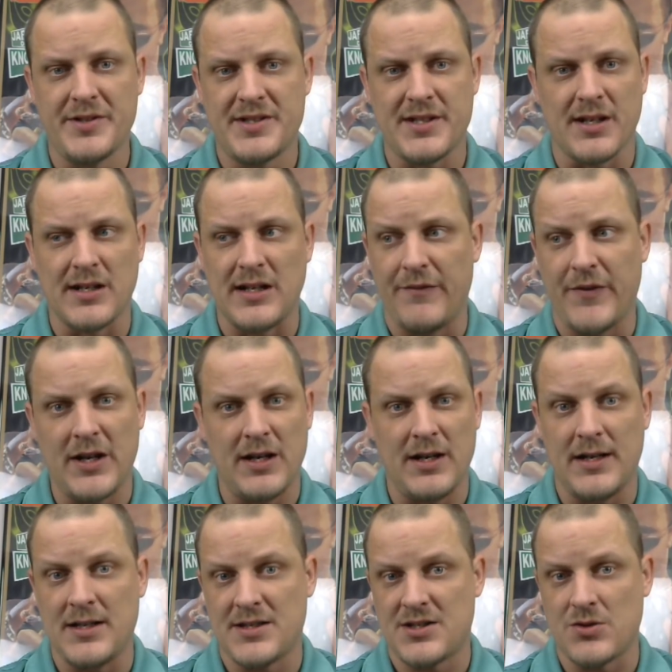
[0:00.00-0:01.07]
significant
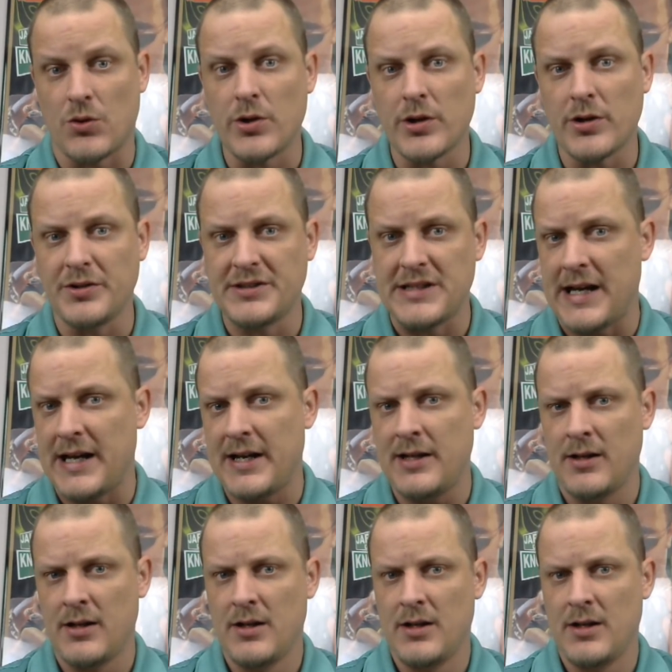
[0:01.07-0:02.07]
historical day